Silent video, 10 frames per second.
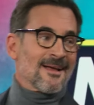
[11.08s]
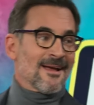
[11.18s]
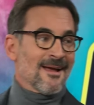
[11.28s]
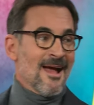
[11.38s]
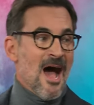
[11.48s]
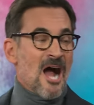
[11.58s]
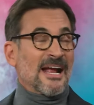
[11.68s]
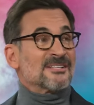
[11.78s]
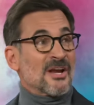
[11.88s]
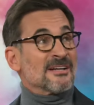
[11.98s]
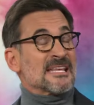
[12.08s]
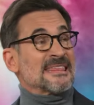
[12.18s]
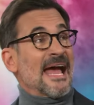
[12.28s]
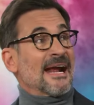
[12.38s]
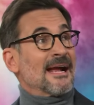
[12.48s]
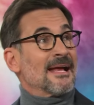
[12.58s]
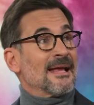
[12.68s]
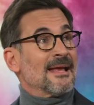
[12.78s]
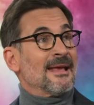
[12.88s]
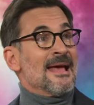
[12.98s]
What you got? Okay, so here's the thing.
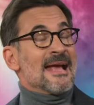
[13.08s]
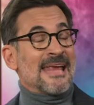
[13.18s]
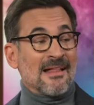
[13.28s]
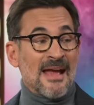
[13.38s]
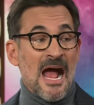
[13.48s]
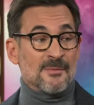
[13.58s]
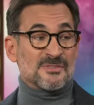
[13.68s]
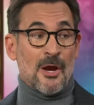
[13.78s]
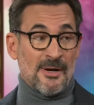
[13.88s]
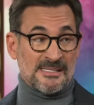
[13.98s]
Kelly, I am so